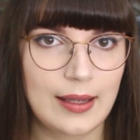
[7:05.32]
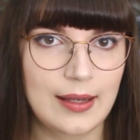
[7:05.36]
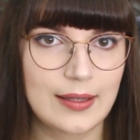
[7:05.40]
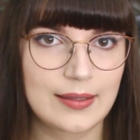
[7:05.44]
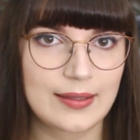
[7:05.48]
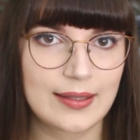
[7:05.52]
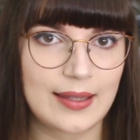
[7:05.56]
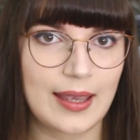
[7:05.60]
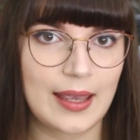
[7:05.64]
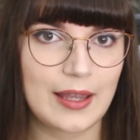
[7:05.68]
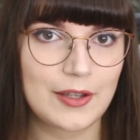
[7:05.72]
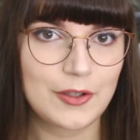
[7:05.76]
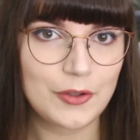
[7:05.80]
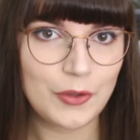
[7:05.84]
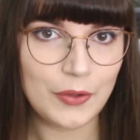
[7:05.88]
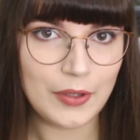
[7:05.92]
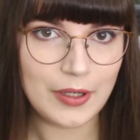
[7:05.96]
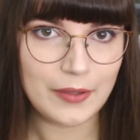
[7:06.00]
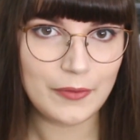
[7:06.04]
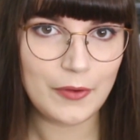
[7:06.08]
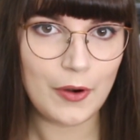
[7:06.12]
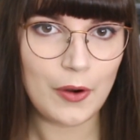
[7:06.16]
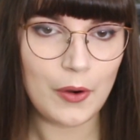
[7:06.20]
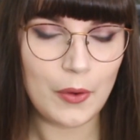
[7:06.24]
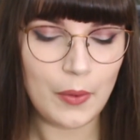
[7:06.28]
is I get a
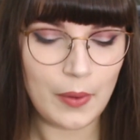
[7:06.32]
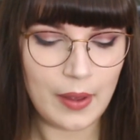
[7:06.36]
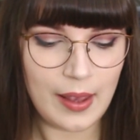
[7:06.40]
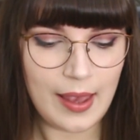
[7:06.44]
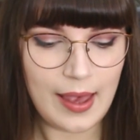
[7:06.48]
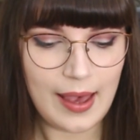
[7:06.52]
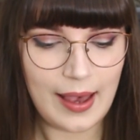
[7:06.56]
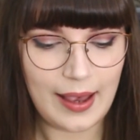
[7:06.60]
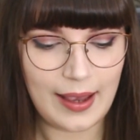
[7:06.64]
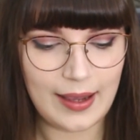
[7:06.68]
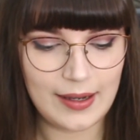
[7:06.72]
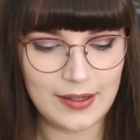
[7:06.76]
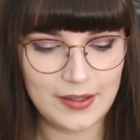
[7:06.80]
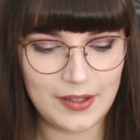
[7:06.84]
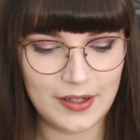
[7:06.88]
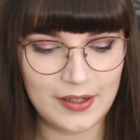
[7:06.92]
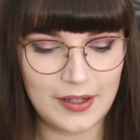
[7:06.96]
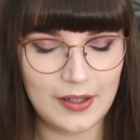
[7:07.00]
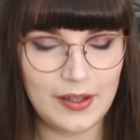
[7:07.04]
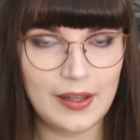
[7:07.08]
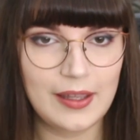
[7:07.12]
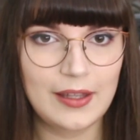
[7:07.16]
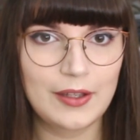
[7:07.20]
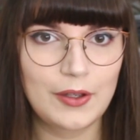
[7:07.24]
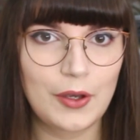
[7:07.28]
toilet roll and kind
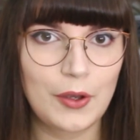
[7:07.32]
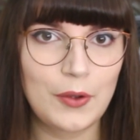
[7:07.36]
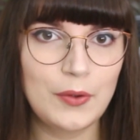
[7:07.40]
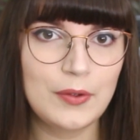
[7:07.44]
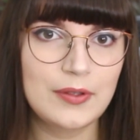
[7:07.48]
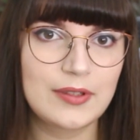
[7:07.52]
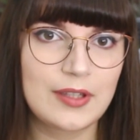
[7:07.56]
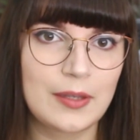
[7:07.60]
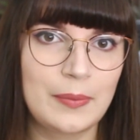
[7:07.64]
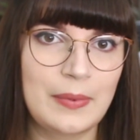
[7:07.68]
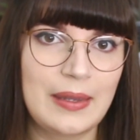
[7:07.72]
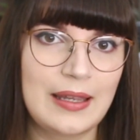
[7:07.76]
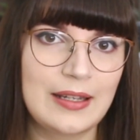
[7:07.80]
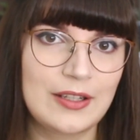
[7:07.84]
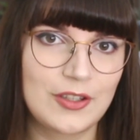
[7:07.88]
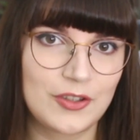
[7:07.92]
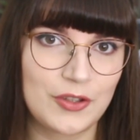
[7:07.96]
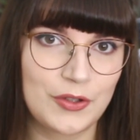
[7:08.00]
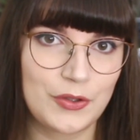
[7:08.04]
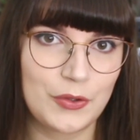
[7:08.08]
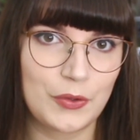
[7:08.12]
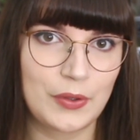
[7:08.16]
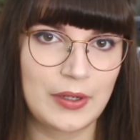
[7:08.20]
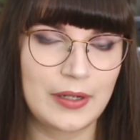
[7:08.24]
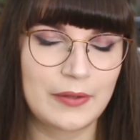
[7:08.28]
of like coax them into
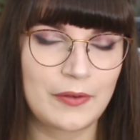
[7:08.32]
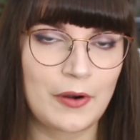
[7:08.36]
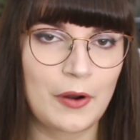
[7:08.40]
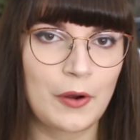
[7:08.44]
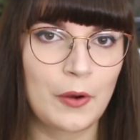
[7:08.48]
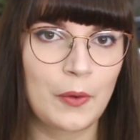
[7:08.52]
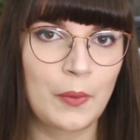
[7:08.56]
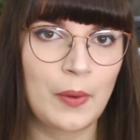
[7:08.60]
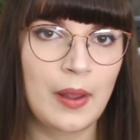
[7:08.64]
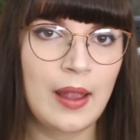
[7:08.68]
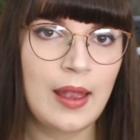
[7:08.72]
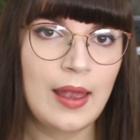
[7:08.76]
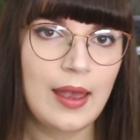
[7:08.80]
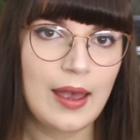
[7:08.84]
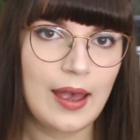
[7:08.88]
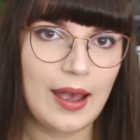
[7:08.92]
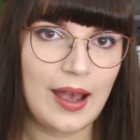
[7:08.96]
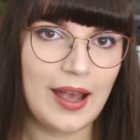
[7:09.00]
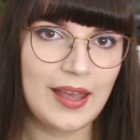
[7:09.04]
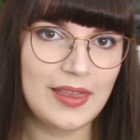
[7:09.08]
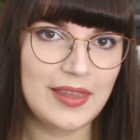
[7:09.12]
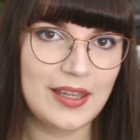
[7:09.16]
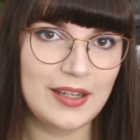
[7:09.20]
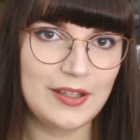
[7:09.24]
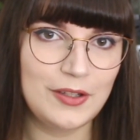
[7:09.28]
the toilet roll
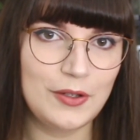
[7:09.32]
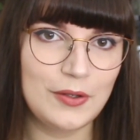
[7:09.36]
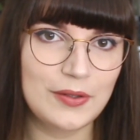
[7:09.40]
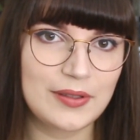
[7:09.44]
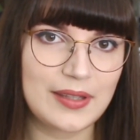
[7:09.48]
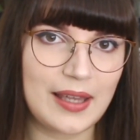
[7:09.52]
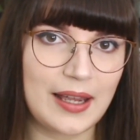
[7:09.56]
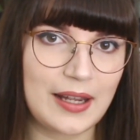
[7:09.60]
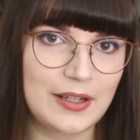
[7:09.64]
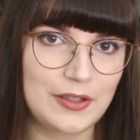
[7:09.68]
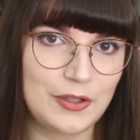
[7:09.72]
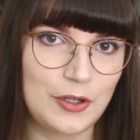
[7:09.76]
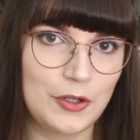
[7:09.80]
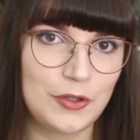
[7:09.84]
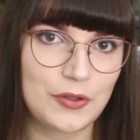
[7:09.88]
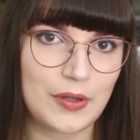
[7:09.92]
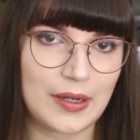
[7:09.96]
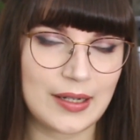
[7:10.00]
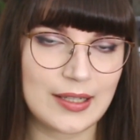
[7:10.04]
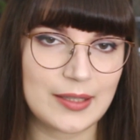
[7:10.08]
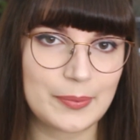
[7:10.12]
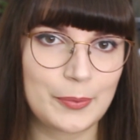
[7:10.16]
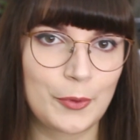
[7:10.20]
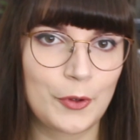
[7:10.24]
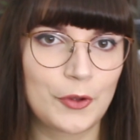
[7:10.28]
and then use that to
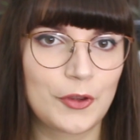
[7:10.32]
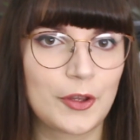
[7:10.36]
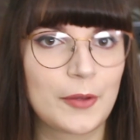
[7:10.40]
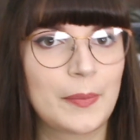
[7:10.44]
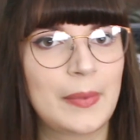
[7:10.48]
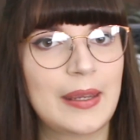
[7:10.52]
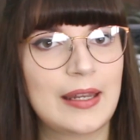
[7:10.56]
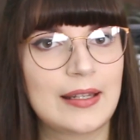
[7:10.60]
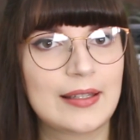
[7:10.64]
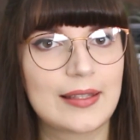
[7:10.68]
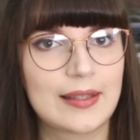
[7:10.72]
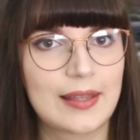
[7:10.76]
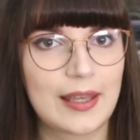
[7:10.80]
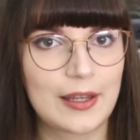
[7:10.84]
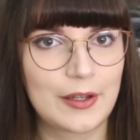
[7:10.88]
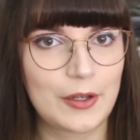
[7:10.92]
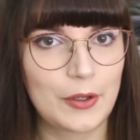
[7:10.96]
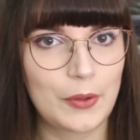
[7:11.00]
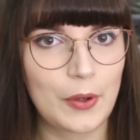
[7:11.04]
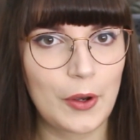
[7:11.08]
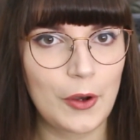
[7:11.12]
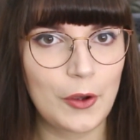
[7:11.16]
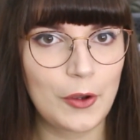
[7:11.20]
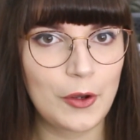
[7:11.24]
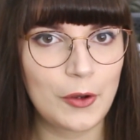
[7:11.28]
transport them into their
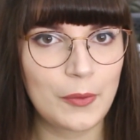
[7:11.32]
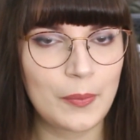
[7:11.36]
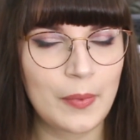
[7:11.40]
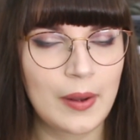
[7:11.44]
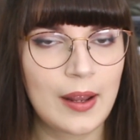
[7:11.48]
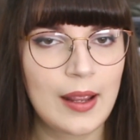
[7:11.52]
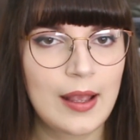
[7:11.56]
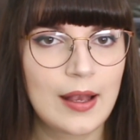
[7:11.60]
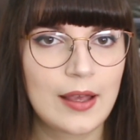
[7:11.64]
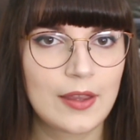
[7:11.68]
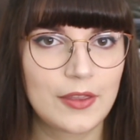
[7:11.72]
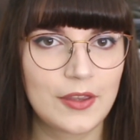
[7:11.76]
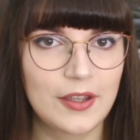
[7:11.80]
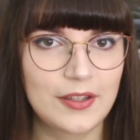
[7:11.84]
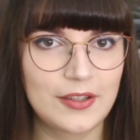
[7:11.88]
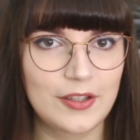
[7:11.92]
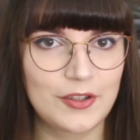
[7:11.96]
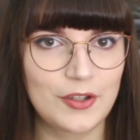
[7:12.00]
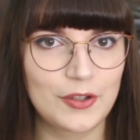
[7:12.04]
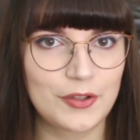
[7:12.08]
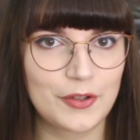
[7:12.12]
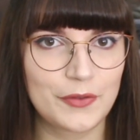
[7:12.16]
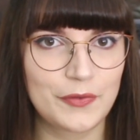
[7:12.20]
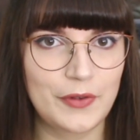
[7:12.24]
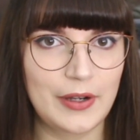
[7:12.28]
new home. This is
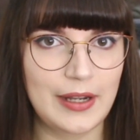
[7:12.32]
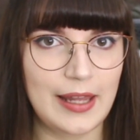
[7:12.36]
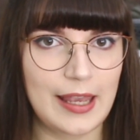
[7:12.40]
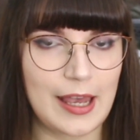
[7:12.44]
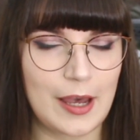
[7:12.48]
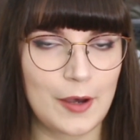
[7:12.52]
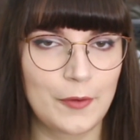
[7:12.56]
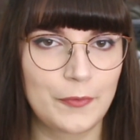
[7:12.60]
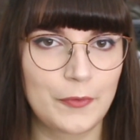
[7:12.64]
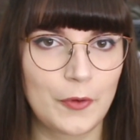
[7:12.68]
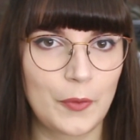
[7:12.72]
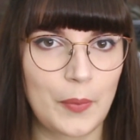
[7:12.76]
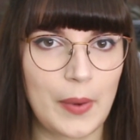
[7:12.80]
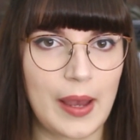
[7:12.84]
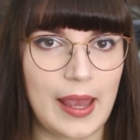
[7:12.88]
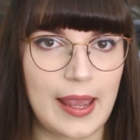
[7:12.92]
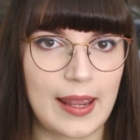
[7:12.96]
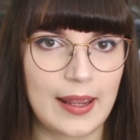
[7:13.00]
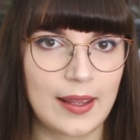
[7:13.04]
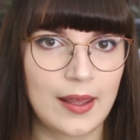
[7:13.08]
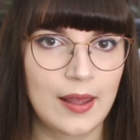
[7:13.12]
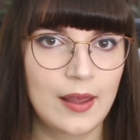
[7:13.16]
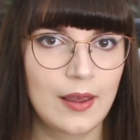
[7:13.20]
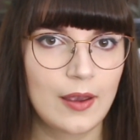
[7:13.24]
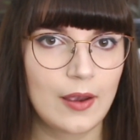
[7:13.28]
just a really helpful
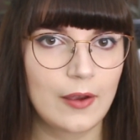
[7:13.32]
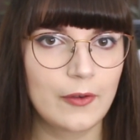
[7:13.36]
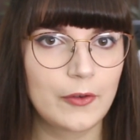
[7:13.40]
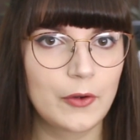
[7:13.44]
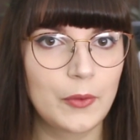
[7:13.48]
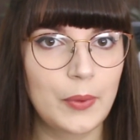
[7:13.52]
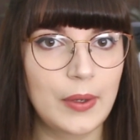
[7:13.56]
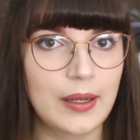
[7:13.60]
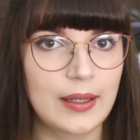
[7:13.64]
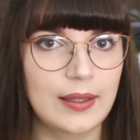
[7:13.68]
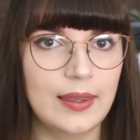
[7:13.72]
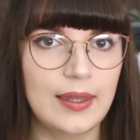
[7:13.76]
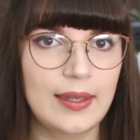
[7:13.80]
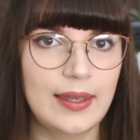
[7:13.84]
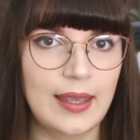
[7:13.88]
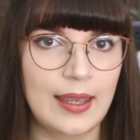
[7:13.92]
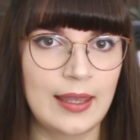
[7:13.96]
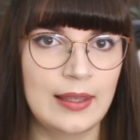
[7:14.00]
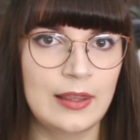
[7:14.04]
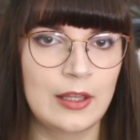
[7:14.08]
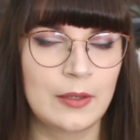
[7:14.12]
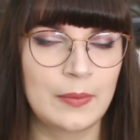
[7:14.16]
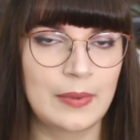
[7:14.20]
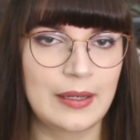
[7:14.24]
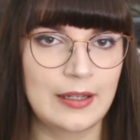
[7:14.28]
way of quickly
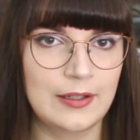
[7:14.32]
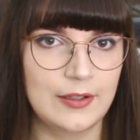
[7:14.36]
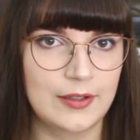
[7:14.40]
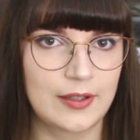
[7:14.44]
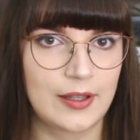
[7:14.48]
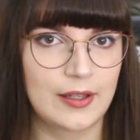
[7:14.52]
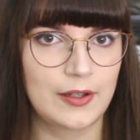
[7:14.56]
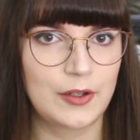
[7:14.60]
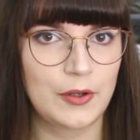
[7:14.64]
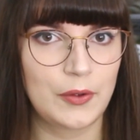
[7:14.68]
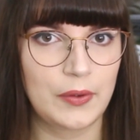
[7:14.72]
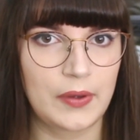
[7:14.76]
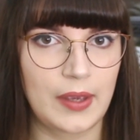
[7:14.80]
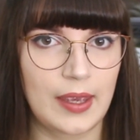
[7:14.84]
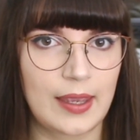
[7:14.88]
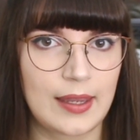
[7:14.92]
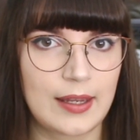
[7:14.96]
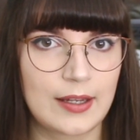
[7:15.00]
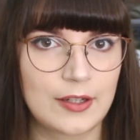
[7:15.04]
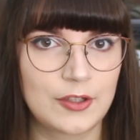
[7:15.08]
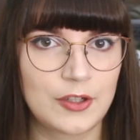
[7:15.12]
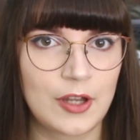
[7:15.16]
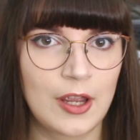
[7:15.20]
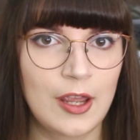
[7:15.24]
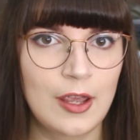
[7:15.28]
getting them into their new
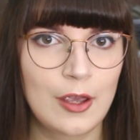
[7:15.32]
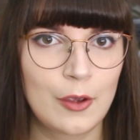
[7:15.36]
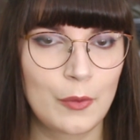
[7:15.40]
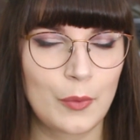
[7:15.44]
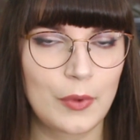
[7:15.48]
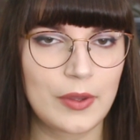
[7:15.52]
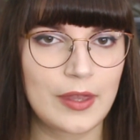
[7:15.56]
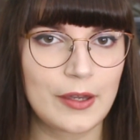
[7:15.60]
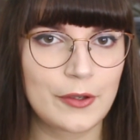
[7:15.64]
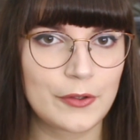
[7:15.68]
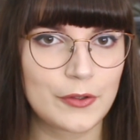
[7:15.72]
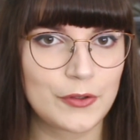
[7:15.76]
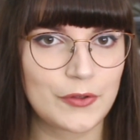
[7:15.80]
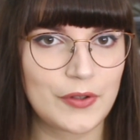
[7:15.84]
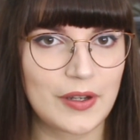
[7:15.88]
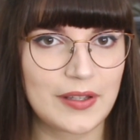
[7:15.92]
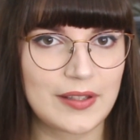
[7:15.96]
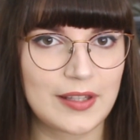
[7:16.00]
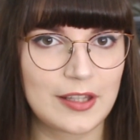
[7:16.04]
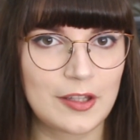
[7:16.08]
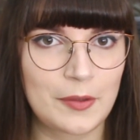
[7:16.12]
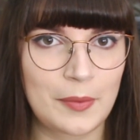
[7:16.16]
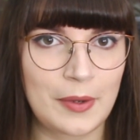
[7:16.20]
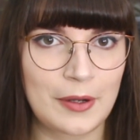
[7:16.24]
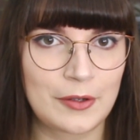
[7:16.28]
cage without
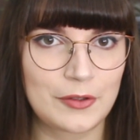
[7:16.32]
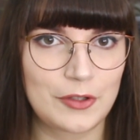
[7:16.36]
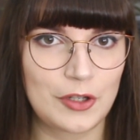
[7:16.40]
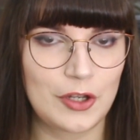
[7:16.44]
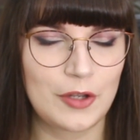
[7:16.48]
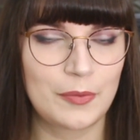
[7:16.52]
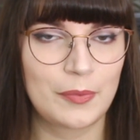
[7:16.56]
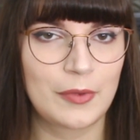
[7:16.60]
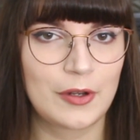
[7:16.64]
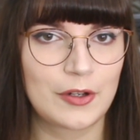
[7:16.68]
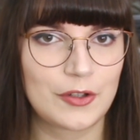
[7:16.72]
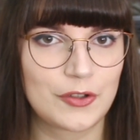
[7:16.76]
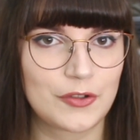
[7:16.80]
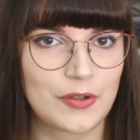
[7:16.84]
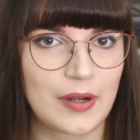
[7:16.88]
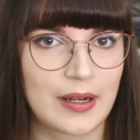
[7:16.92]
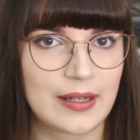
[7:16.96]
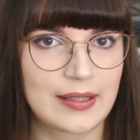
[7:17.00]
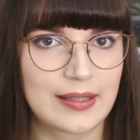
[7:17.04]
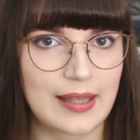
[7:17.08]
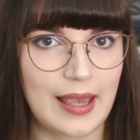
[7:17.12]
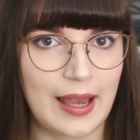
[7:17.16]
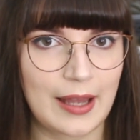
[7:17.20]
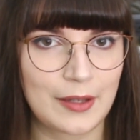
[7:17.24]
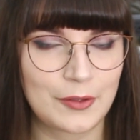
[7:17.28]
stressing them out too much
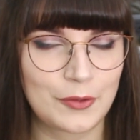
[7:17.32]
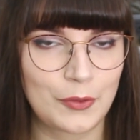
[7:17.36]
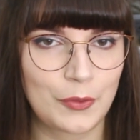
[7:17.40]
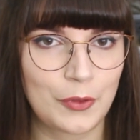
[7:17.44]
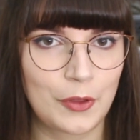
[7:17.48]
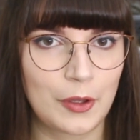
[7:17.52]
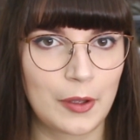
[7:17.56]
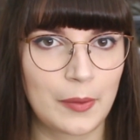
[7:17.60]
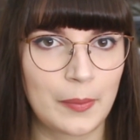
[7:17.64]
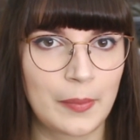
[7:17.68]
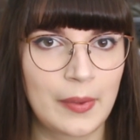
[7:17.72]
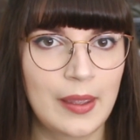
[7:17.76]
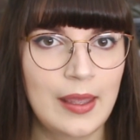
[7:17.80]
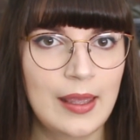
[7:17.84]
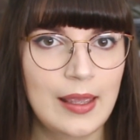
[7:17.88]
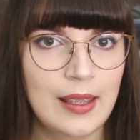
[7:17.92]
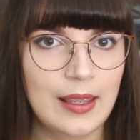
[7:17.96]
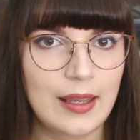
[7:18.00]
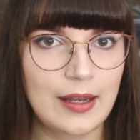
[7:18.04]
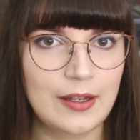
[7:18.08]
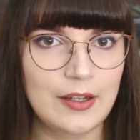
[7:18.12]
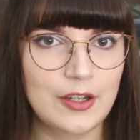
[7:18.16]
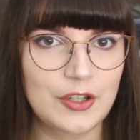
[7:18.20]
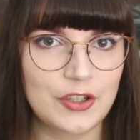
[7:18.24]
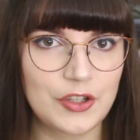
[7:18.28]
trying to handle them
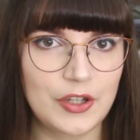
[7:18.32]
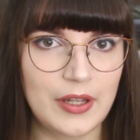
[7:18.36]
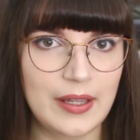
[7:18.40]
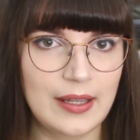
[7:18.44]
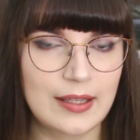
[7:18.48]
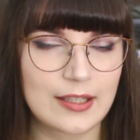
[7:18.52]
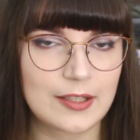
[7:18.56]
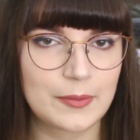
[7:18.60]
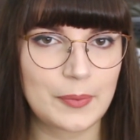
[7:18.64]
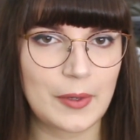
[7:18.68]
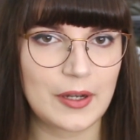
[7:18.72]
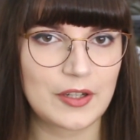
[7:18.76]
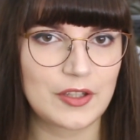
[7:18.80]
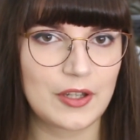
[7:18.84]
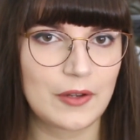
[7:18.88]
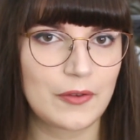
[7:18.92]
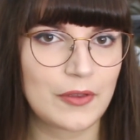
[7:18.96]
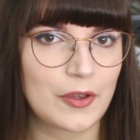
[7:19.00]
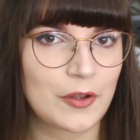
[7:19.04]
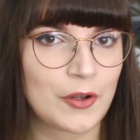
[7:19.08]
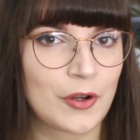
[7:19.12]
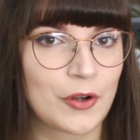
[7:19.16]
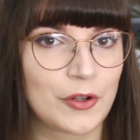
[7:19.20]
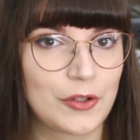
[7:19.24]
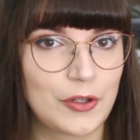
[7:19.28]
initially, especially if
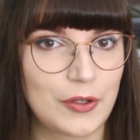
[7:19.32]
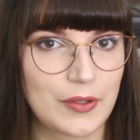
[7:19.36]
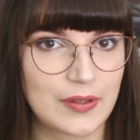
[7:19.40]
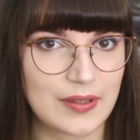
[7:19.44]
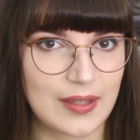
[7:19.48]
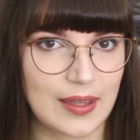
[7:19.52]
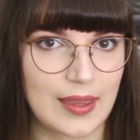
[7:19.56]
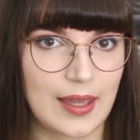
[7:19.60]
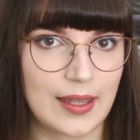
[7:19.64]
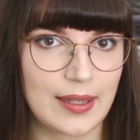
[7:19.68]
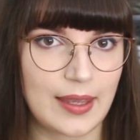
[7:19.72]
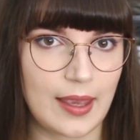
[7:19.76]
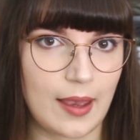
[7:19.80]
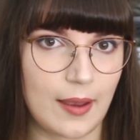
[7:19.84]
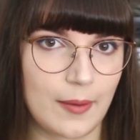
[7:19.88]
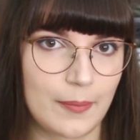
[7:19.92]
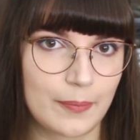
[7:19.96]
they're not used to that yet.